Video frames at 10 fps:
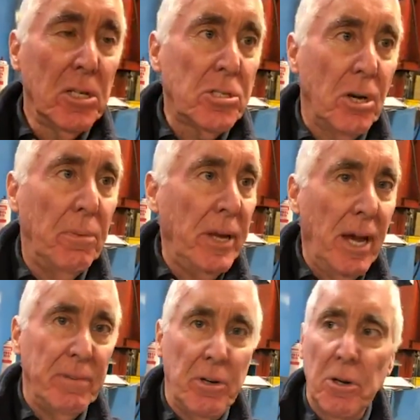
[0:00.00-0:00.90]
So if we
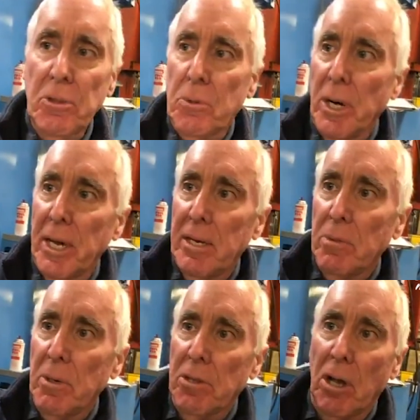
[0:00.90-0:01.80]
have an earthquake
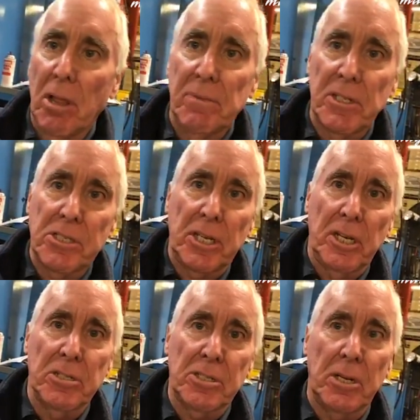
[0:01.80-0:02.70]
with all of these
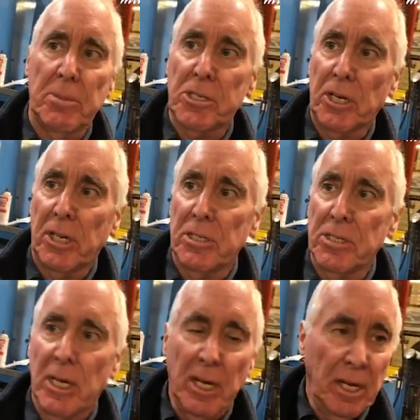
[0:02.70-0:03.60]
CNC machines,
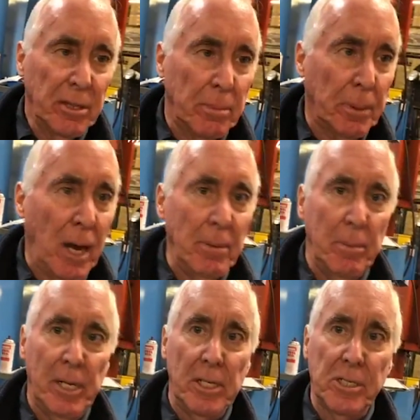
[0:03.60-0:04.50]
the
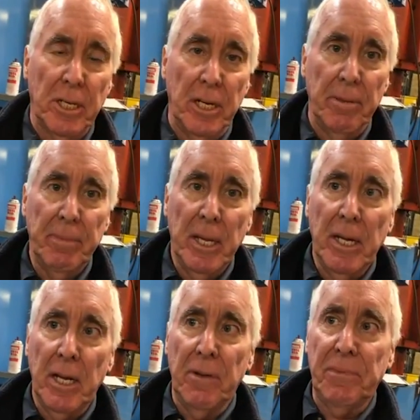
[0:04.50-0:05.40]
problem is that
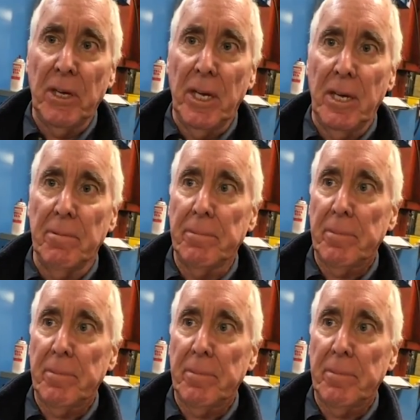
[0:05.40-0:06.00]
if the